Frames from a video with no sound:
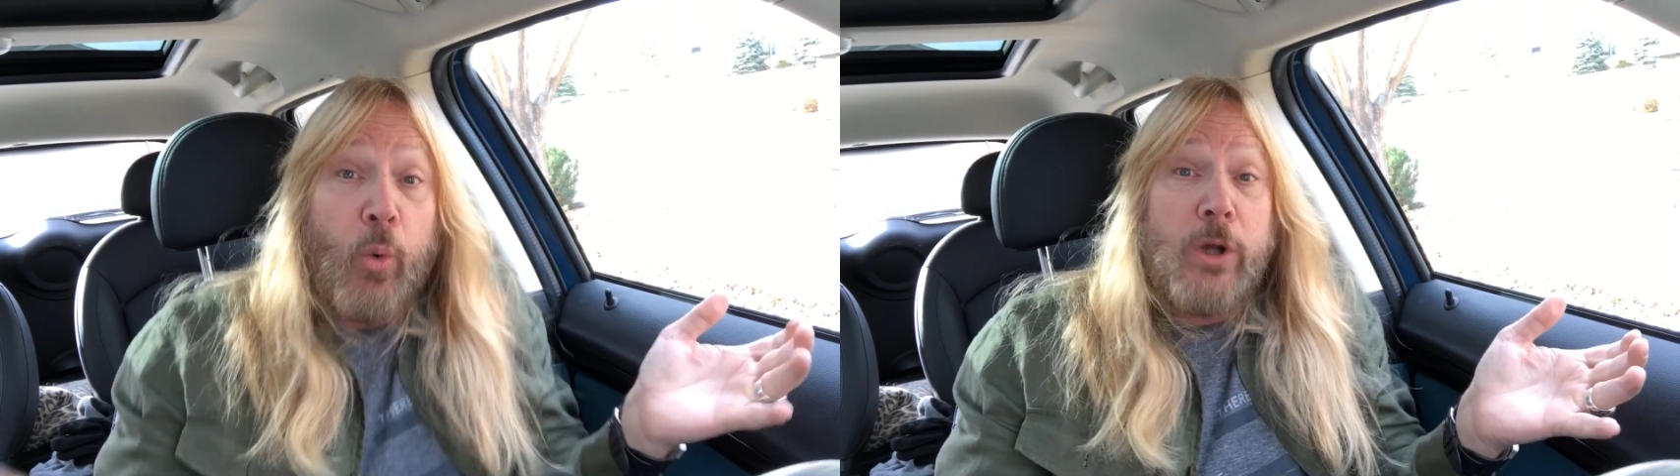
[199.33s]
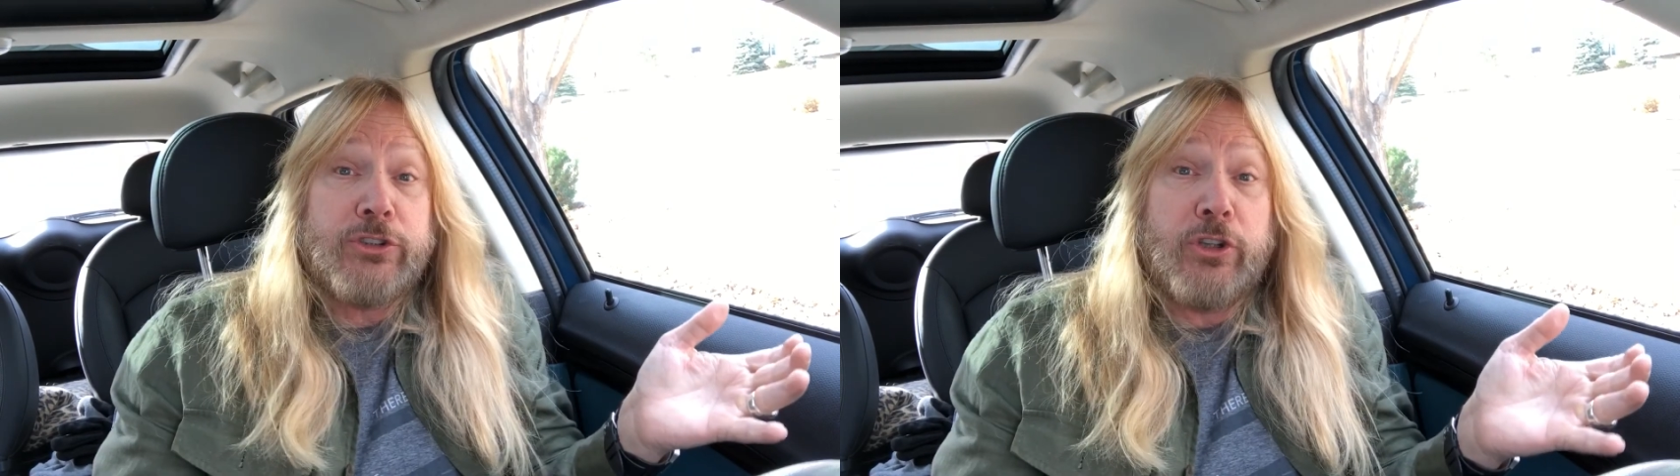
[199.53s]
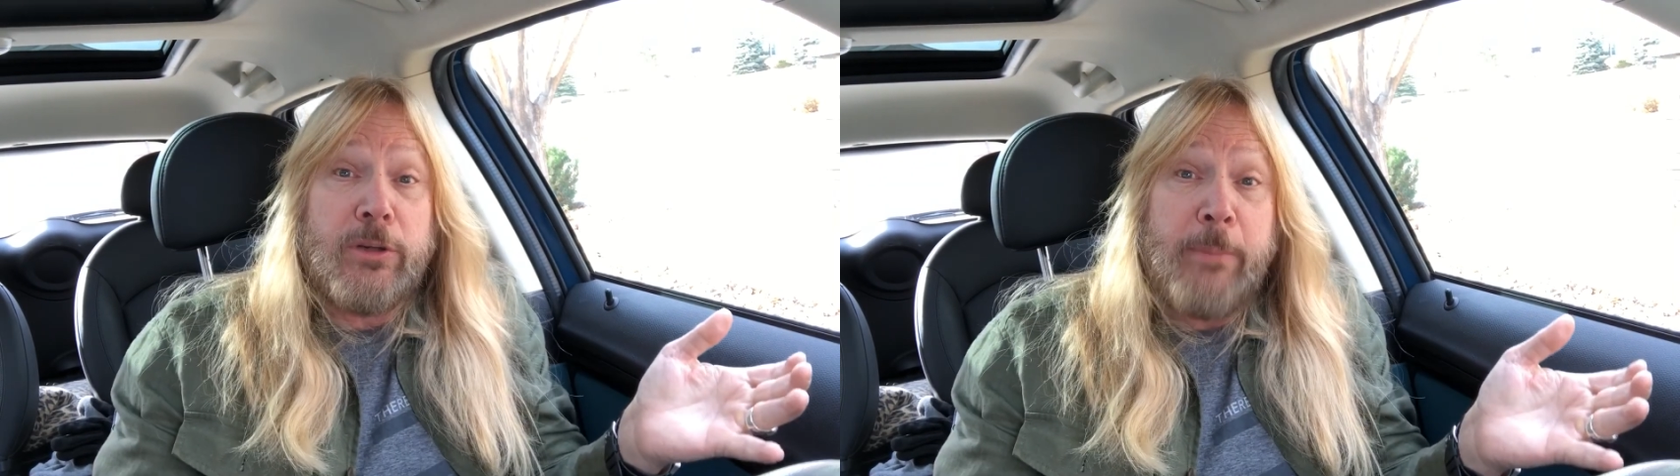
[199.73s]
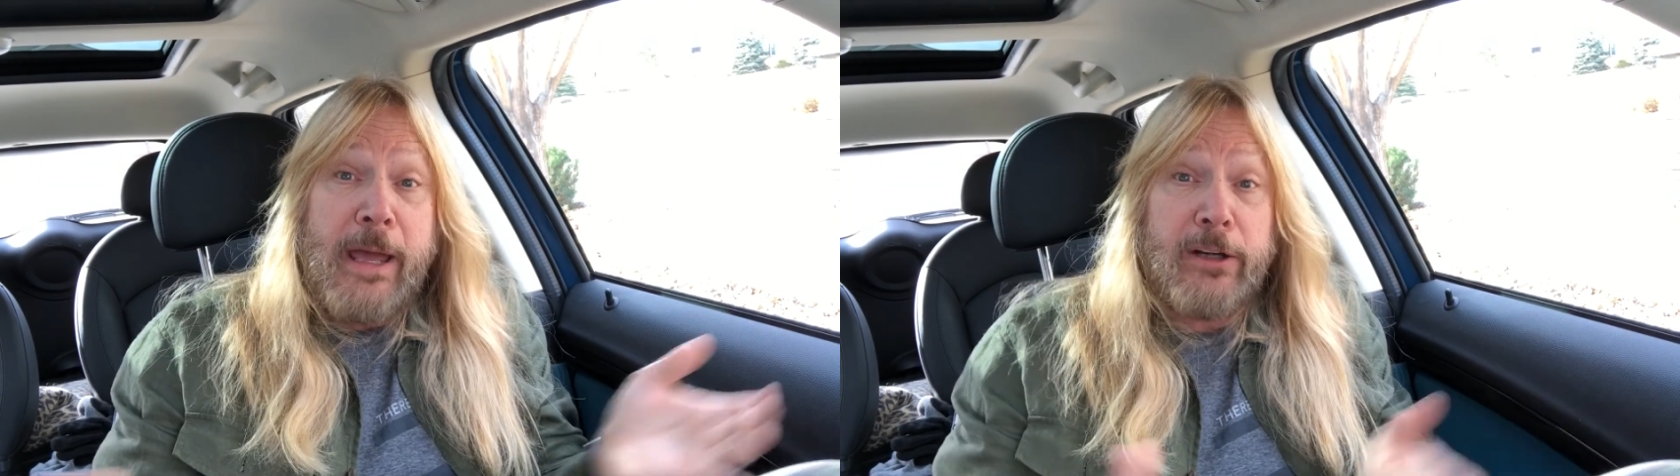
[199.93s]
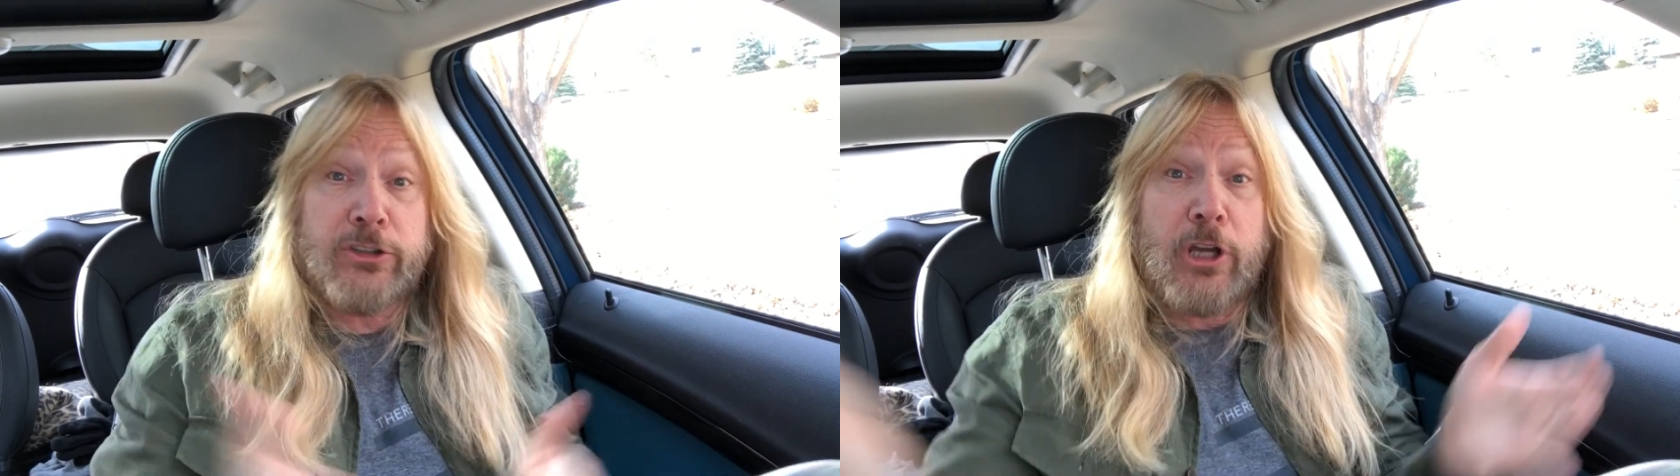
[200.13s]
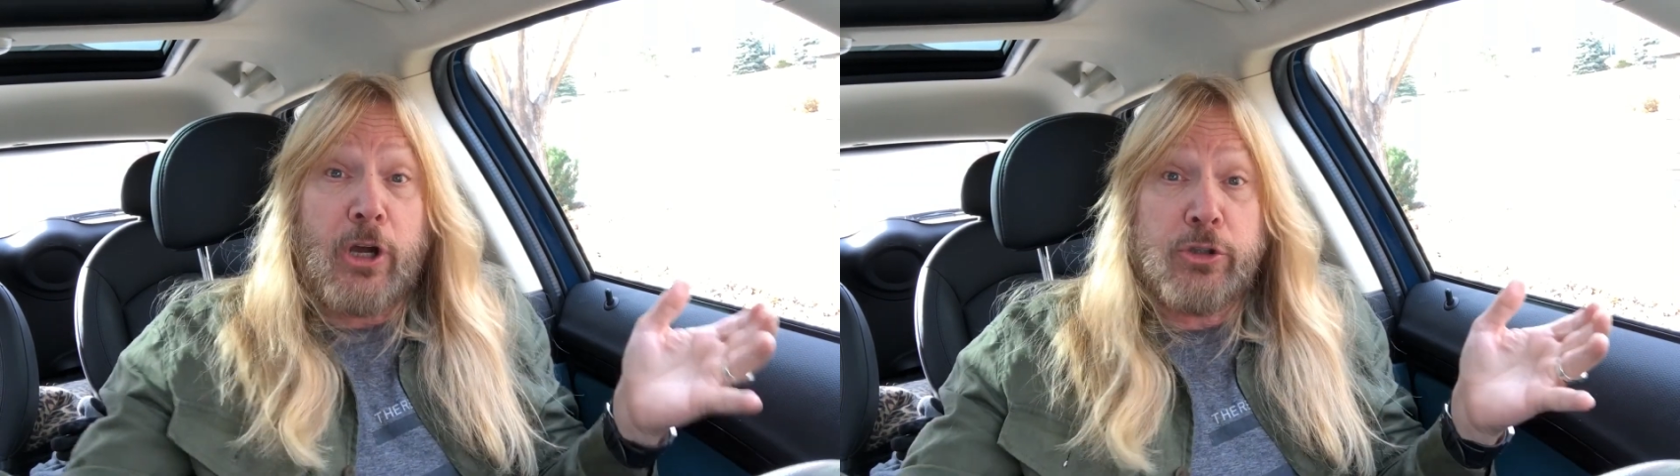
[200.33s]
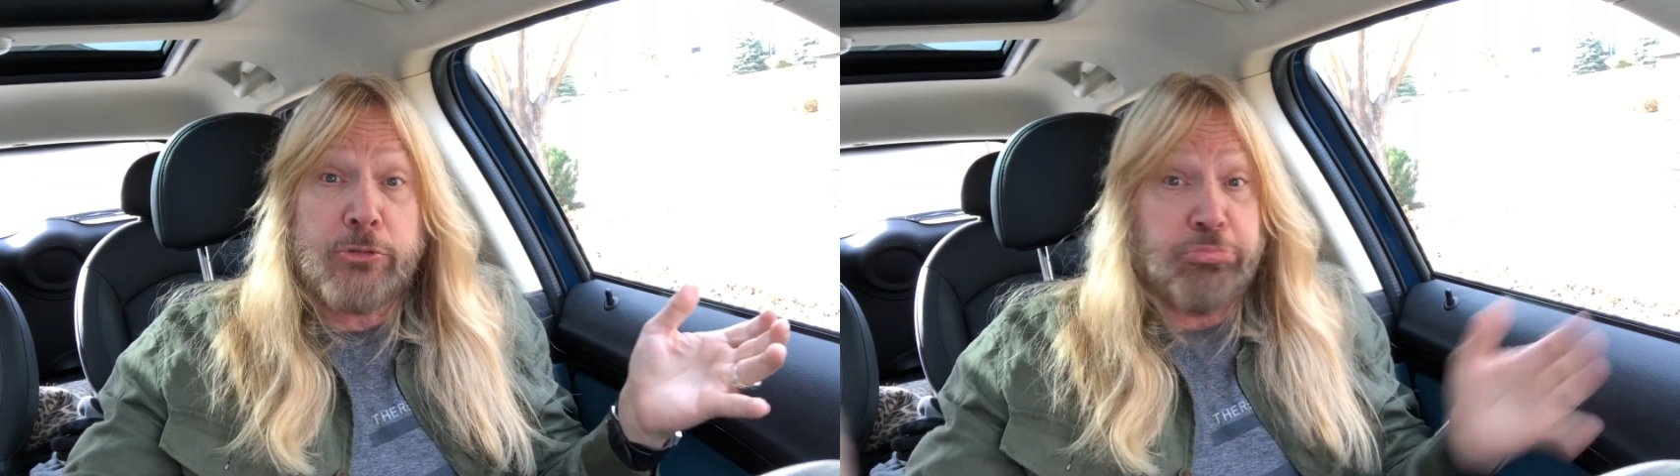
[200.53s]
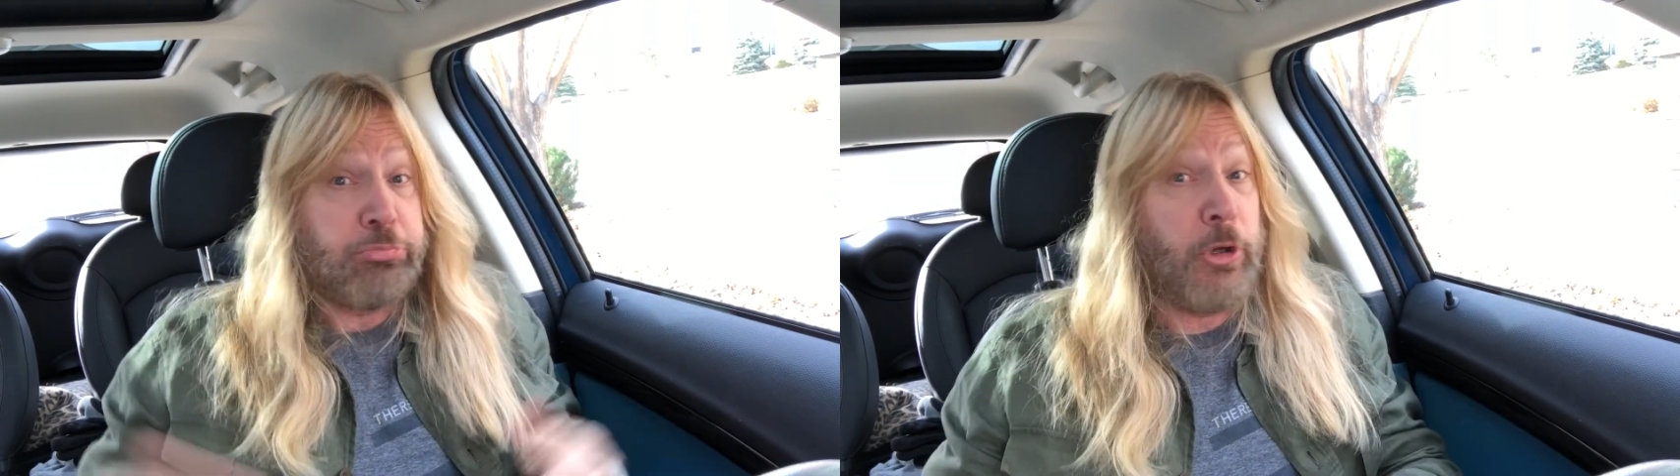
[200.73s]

Once good manners goes,